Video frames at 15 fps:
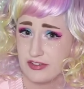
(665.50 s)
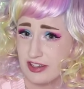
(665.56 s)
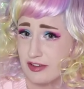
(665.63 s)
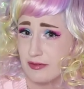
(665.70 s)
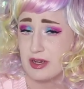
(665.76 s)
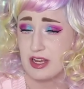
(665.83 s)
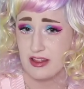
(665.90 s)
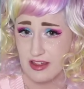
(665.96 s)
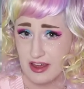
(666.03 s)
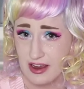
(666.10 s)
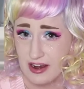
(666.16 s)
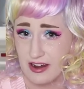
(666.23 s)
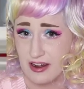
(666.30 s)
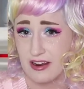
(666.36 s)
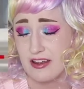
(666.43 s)
film in
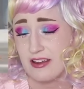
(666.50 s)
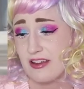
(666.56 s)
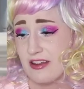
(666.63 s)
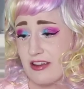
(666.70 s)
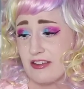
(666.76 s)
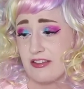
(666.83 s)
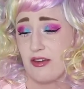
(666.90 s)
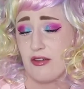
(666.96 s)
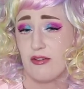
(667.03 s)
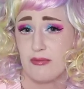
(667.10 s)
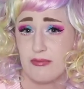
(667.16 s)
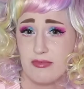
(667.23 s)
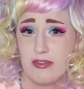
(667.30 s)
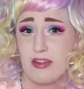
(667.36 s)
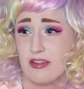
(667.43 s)
there.
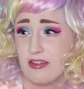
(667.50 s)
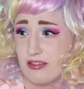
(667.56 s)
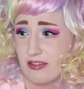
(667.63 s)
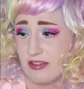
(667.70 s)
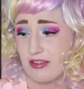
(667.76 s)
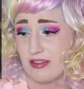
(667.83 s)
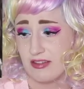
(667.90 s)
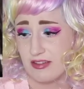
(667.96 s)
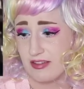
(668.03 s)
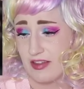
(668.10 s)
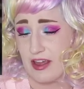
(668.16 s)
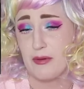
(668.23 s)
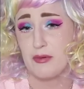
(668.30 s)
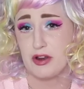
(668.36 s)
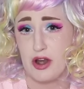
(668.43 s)
So
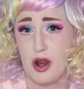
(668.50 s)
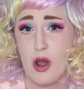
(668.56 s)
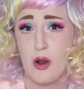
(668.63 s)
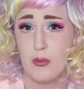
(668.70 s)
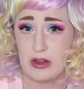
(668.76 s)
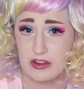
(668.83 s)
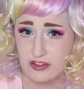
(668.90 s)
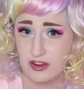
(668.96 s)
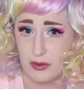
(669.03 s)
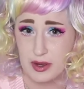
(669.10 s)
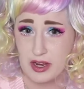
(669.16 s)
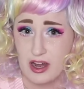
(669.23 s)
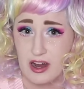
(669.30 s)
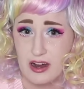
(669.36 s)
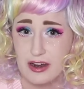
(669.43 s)
they would know what's
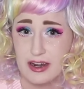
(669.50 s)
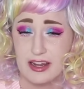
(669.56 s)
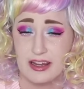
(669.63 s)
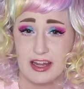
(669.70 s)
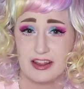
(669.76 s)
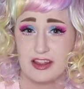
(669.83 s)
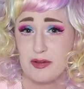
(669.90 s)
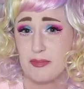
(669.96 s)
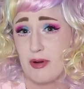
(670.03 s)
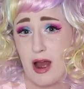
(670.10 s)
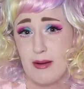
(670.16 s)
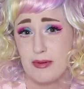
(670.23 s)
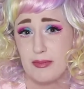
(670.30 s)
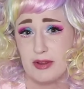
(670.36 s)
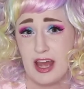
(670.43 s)
going on and like they
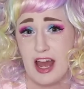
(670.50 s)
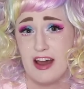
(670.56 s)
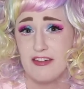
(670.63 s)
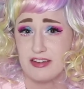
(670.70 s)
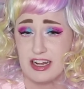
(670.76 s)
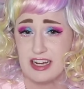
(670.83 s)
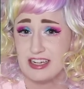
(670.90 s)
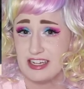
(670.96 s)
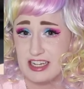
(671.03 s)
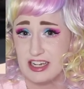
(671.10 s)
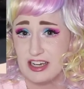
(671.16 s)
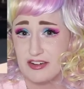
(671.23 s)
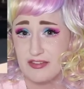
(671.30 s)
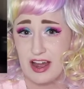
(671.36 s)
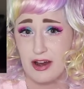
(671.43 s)
probably have an
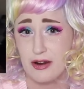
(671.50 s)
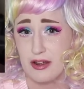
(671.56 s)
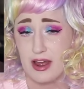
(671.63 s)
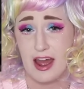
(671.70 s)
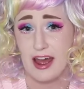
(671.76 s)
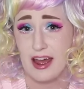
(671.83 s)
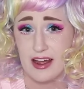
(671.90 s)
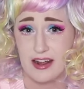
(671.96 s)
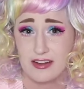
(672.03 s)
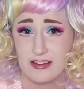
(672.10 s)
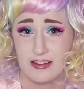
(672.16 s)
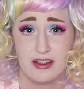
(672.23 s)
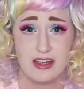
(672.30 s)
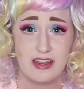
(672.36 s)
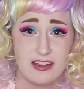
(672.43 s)
idea of how to
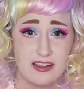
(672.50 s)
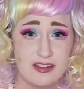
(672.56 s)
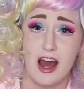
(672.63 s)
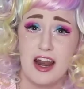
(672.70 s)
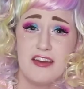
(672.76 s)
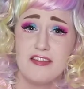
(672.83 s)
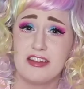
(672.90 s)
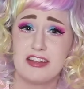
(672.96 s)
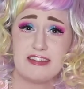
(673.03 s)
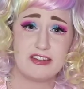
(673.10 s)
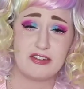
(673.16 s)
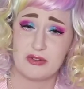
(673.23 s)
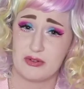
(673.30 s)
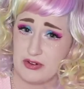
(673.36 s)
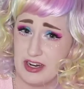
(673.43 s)
act. Like, none of this
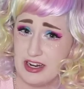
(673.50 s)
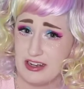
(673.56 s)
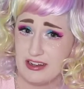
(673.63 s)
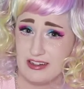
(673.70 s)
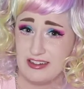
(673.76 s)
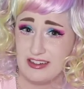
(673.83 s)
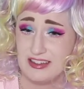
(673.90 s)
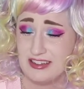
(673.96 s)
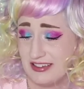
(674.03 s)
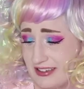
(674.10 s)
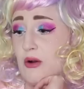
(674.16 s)
is real.